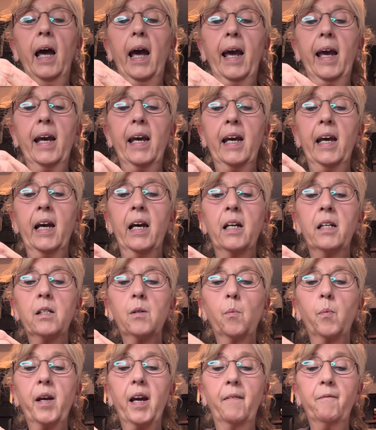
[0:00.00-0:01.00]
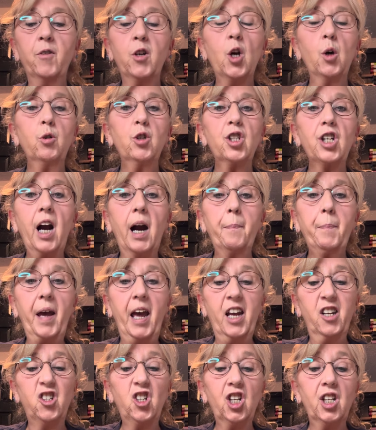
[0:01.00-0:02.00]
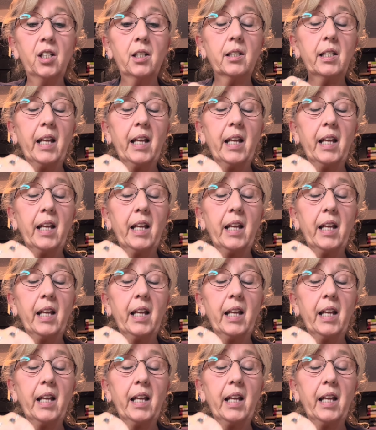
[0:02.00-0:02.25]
and we have no sharp edges